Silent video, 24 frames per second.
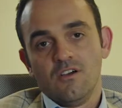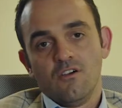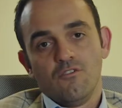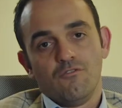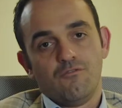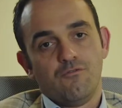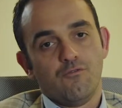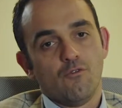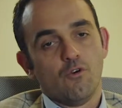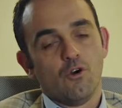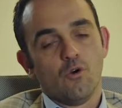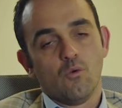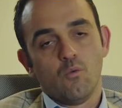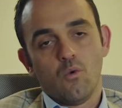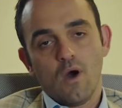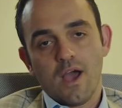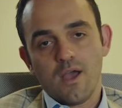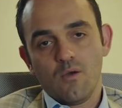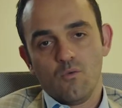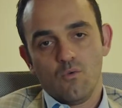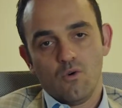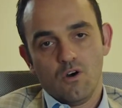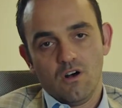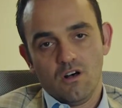4
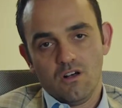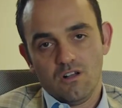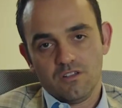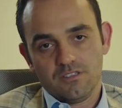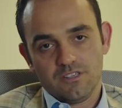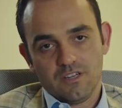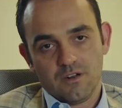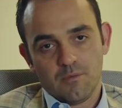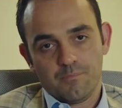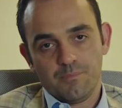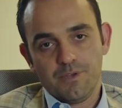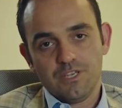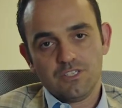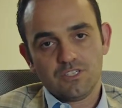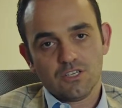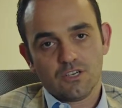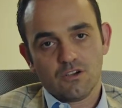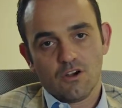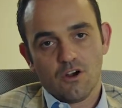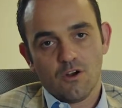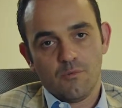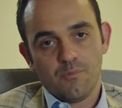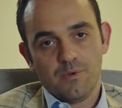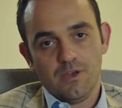white walls and a piece of
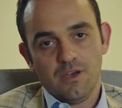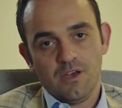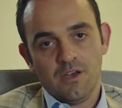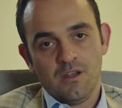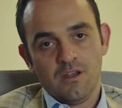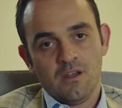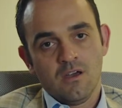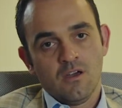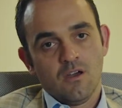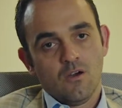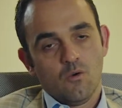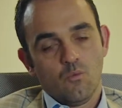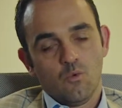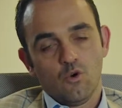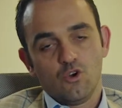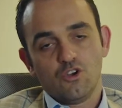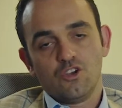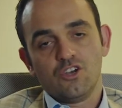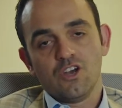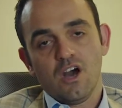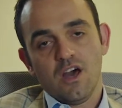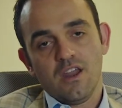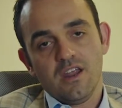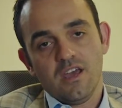carpet. We'll
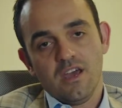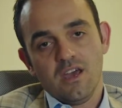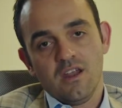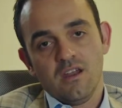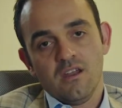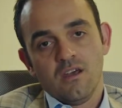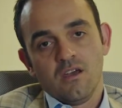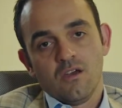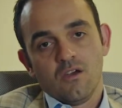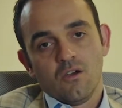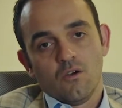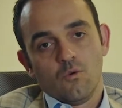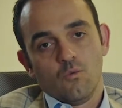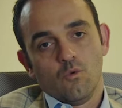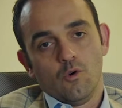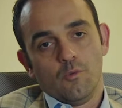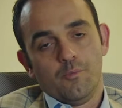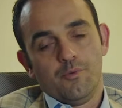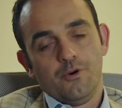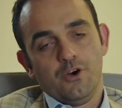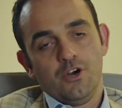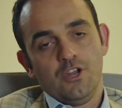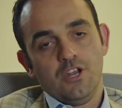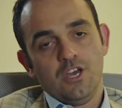gut it. We'll
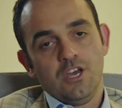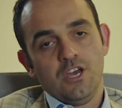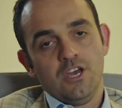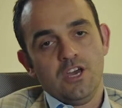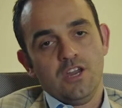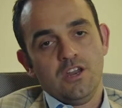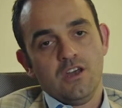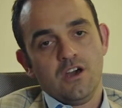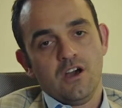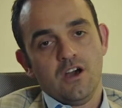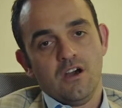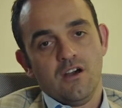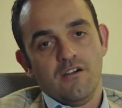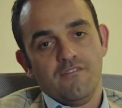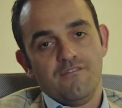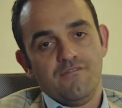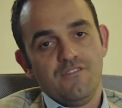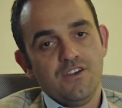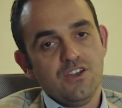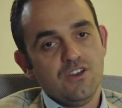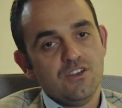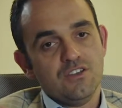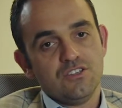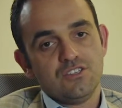put in a
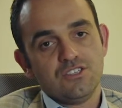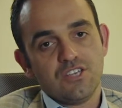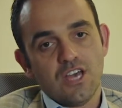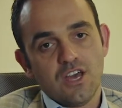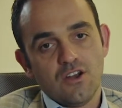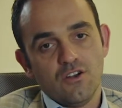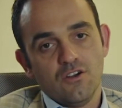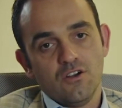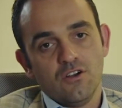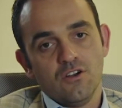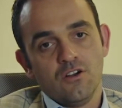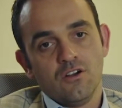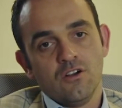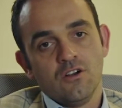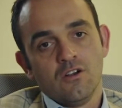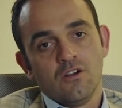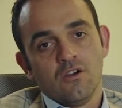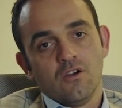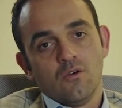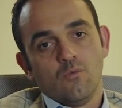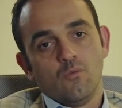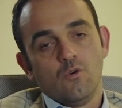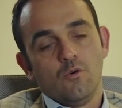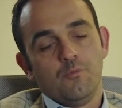fitness center.
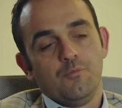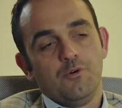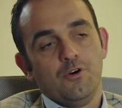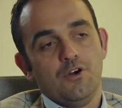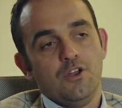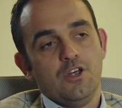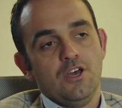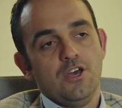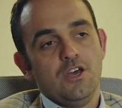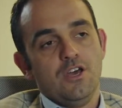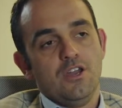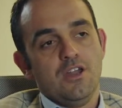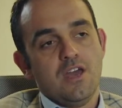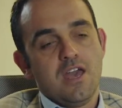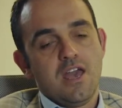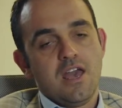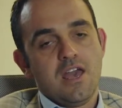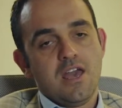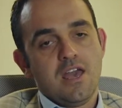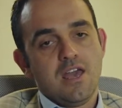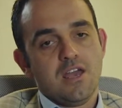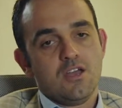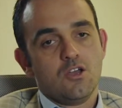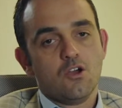We'll put in
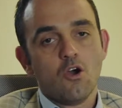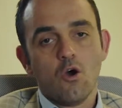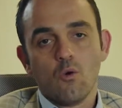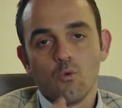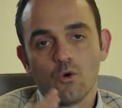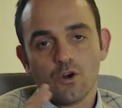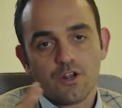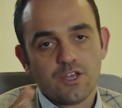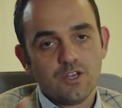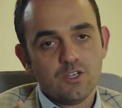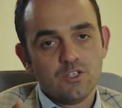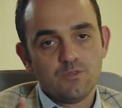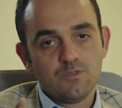a co-working